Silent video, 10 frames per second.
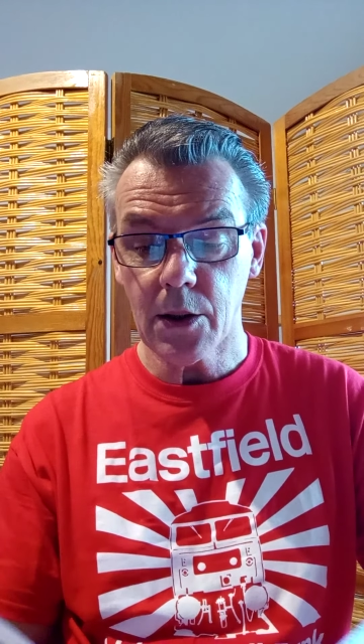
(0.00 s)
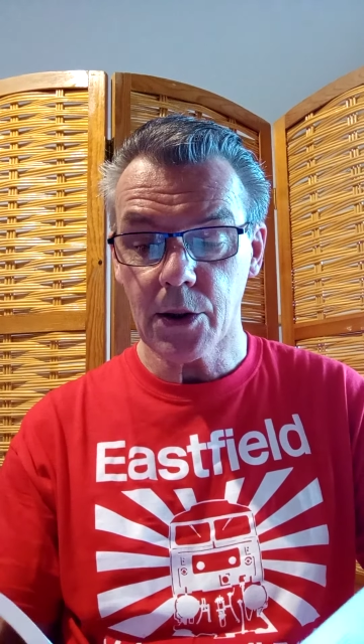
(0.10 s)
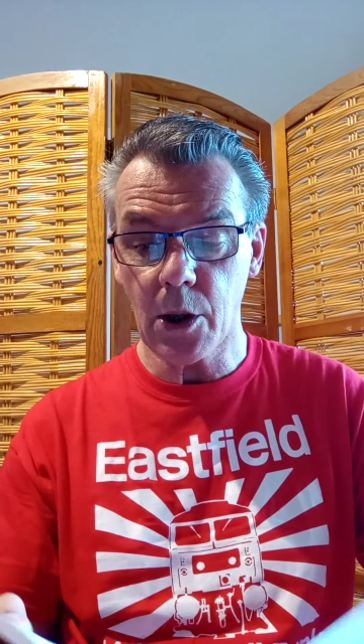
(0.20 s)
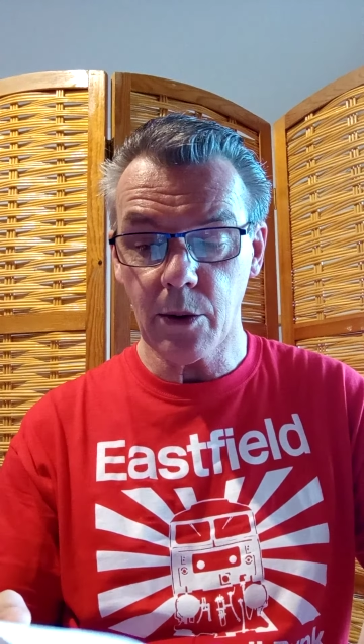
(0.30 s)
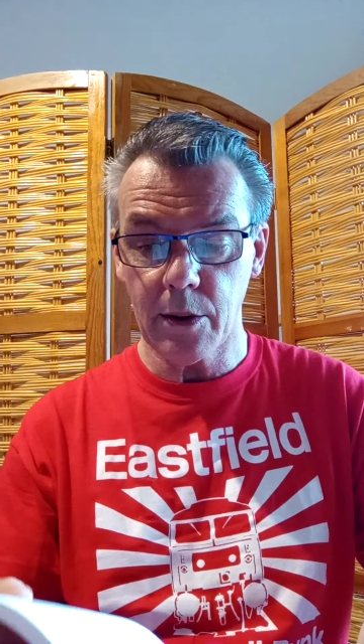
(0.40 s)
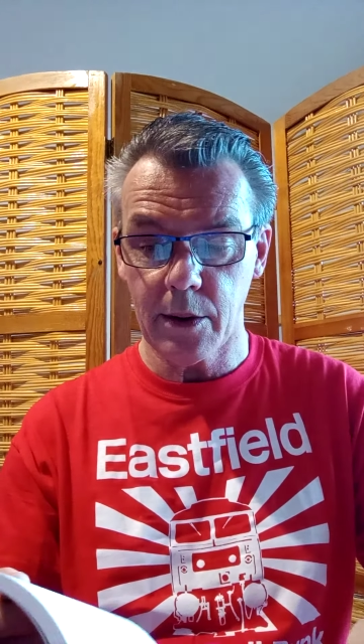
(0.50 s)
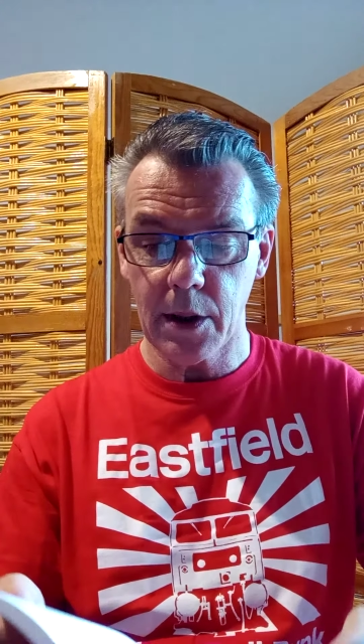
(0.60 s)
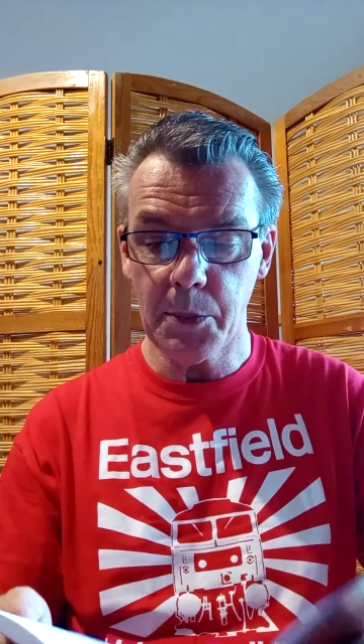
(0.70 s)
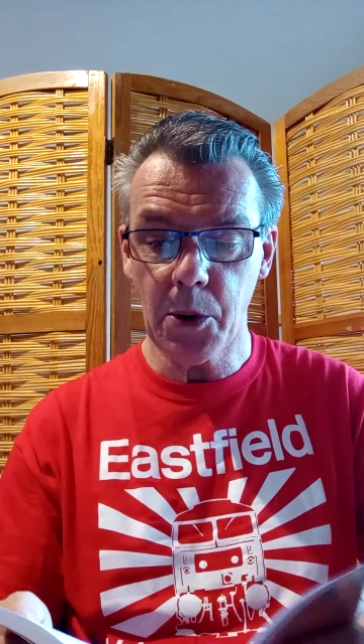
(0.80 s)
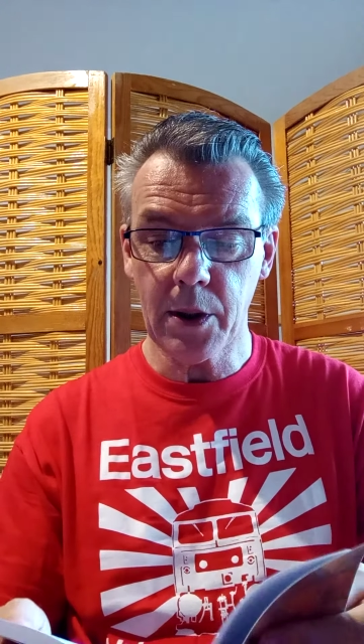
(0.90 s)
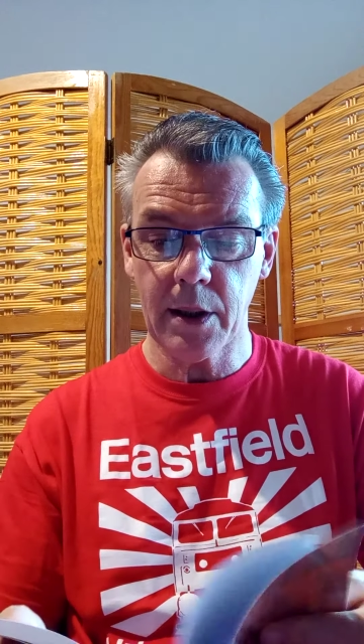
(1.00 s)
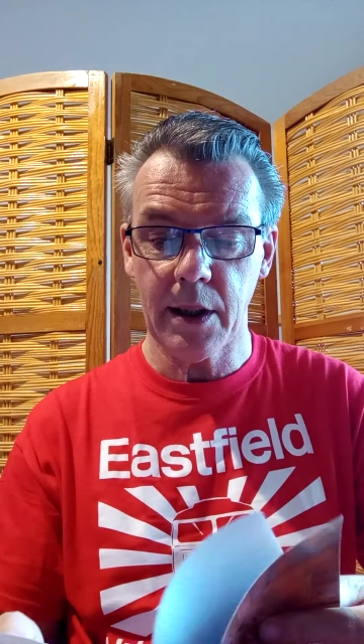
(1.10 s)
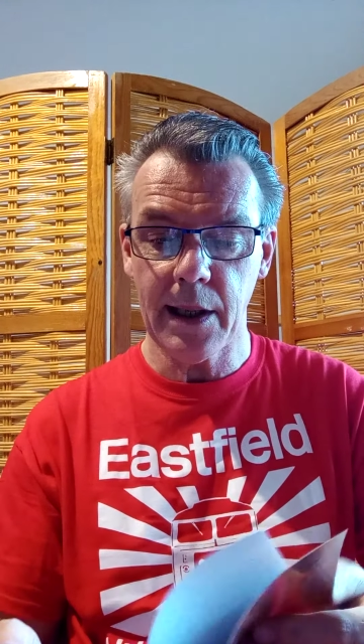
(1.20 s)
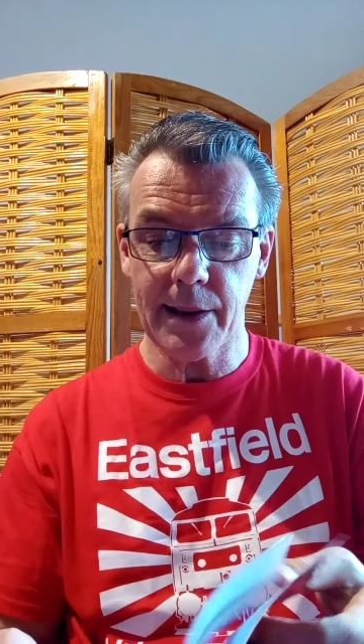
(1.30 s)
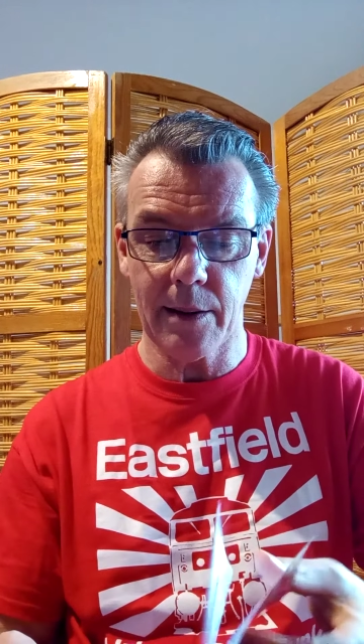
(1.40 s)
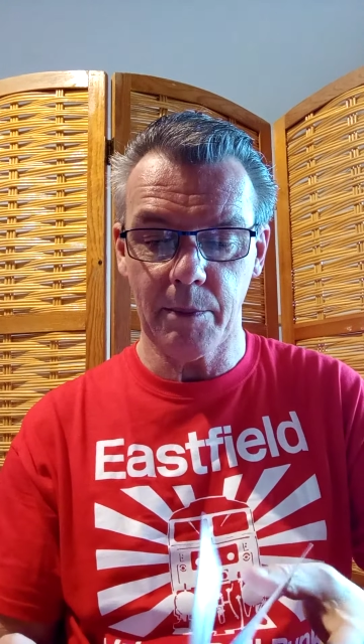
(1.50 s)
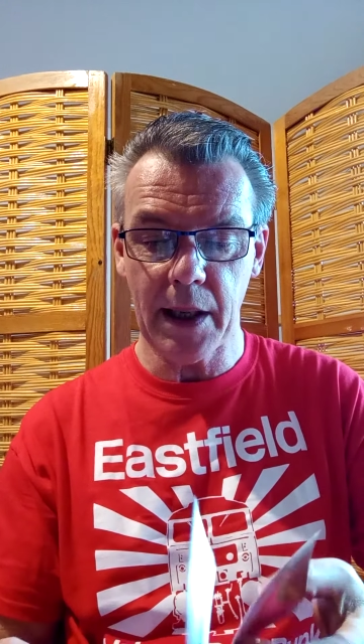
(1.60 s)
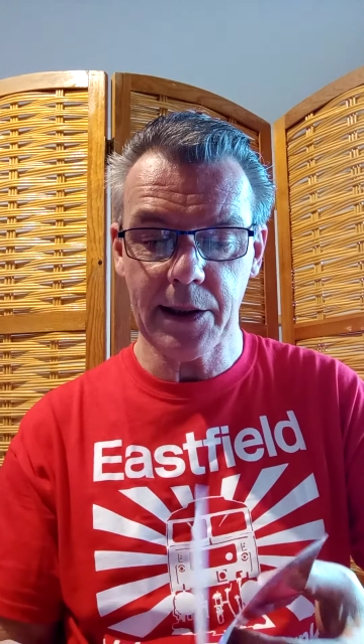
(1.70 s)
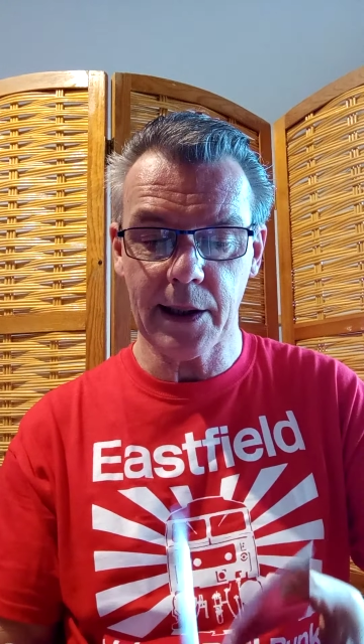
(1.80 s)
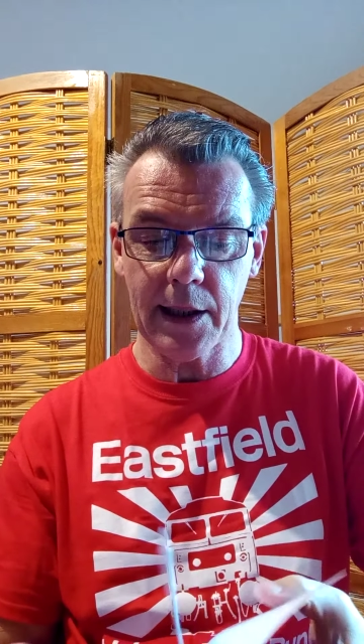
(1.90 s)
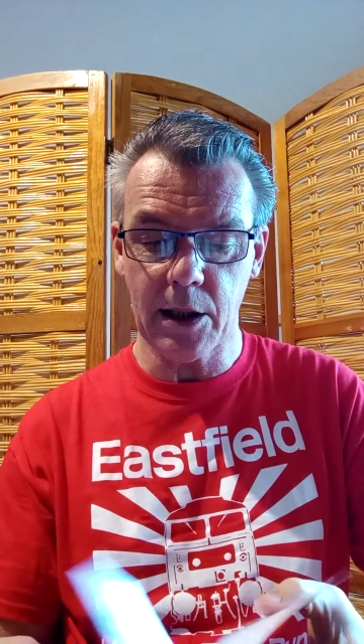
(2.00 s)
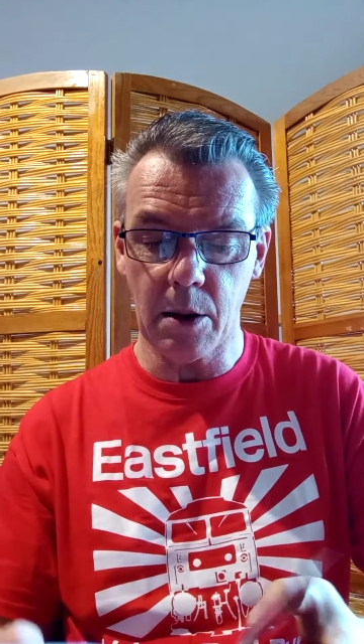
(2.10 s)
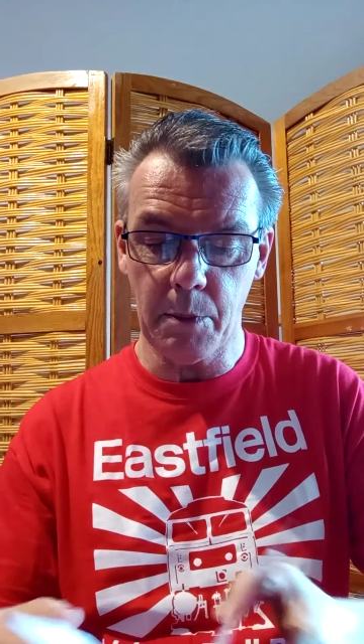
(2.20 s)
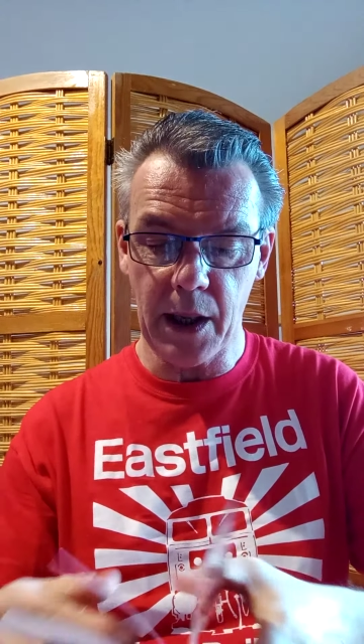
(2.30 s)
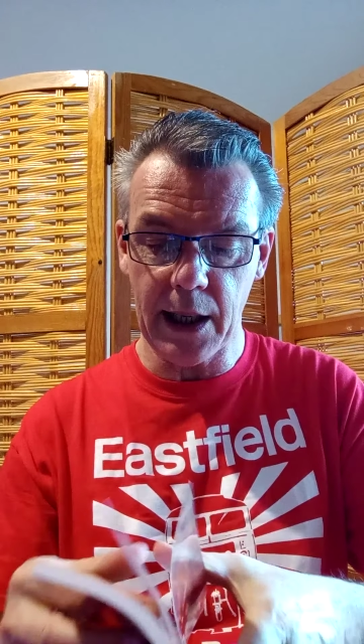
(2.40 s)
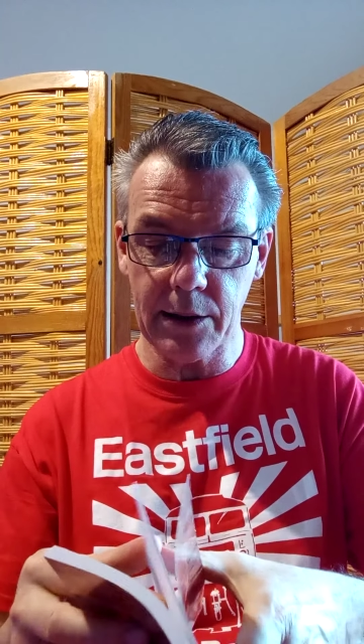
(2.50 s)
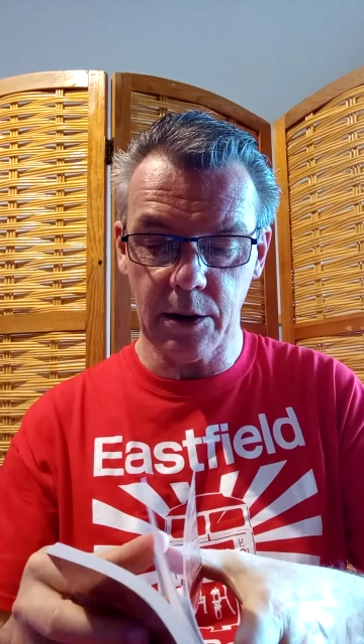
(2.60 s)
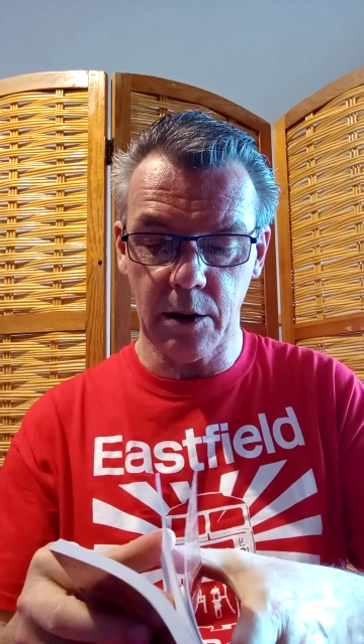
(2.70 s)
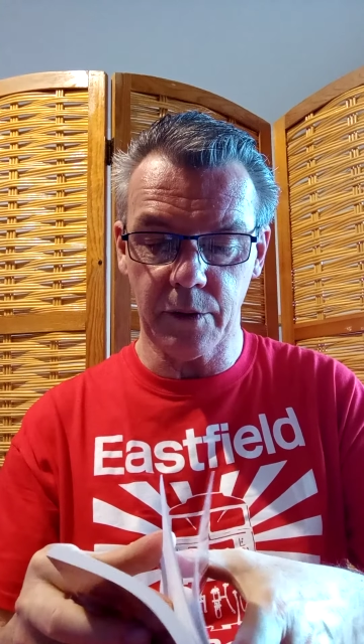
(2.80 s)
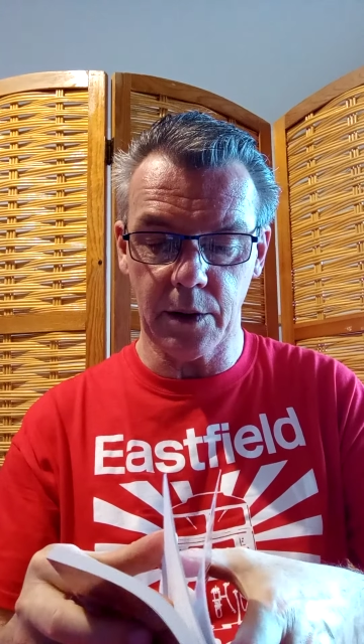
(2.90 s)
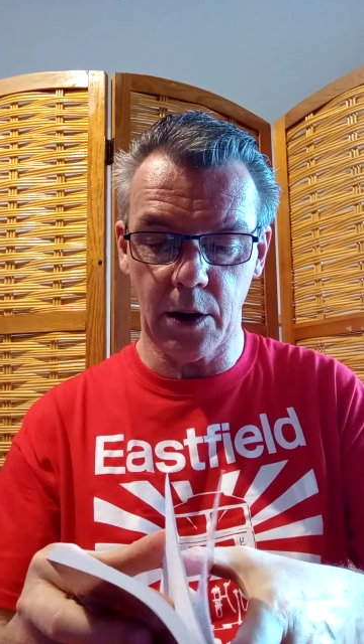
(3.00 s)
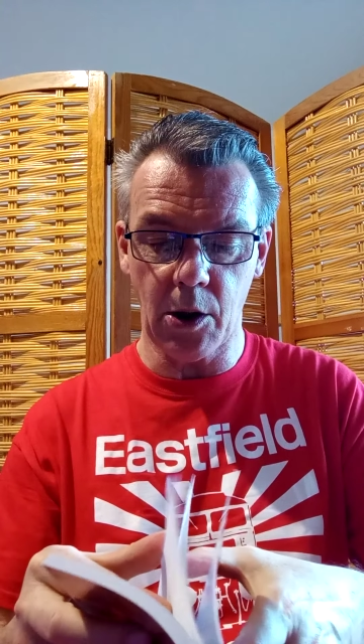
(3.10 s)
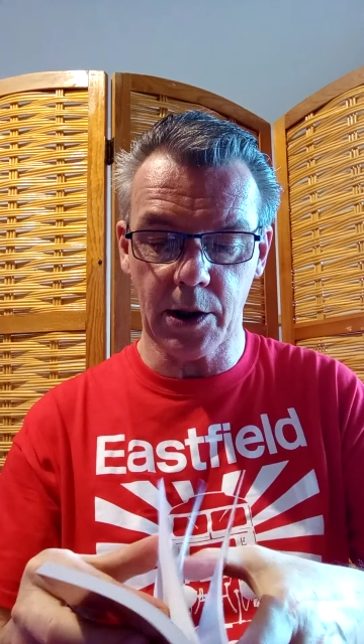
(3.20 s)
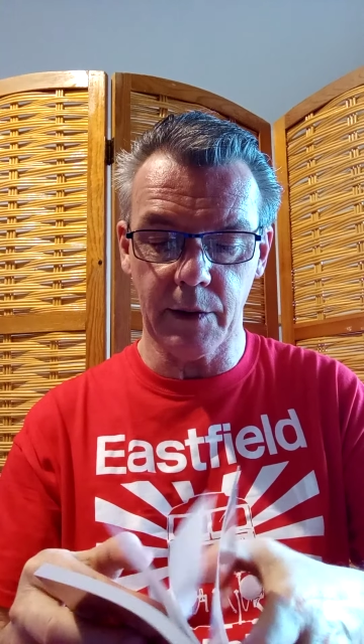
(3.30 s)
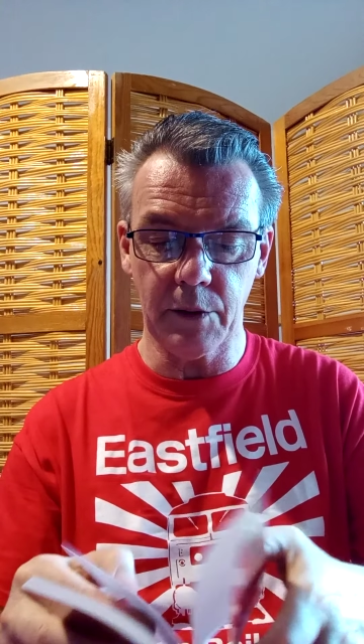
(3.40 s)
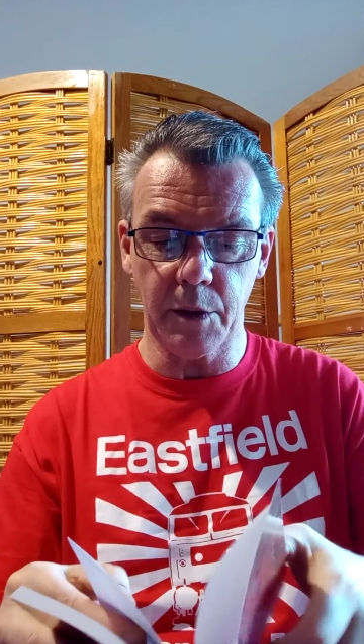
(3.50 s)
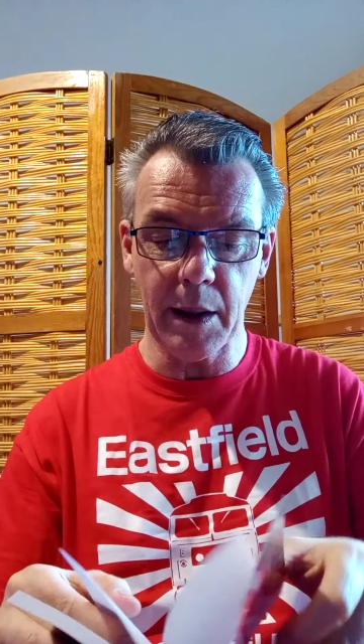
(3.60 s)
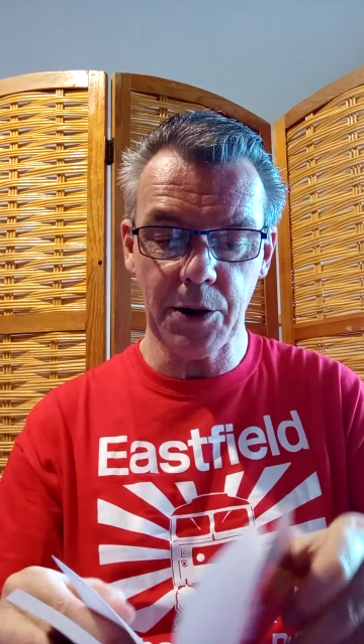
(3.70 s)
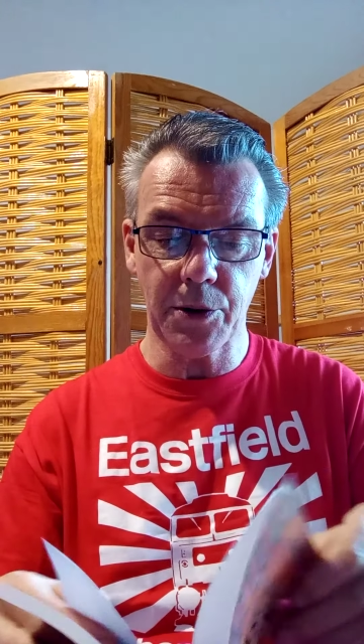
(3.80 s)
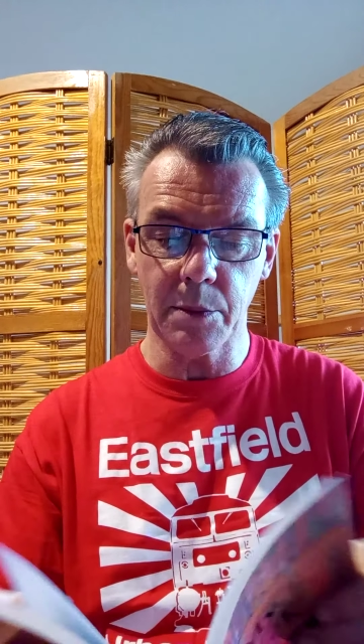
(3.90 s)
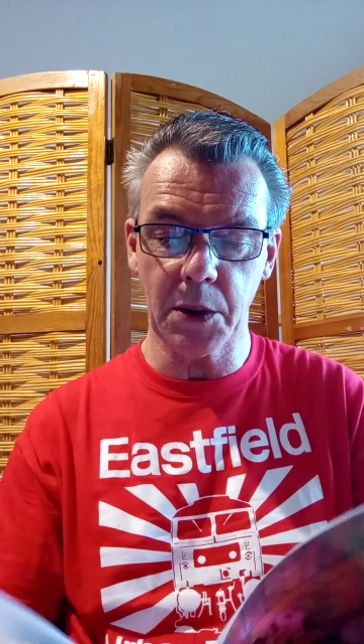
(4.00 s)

So the book is basically compiled of lots of information,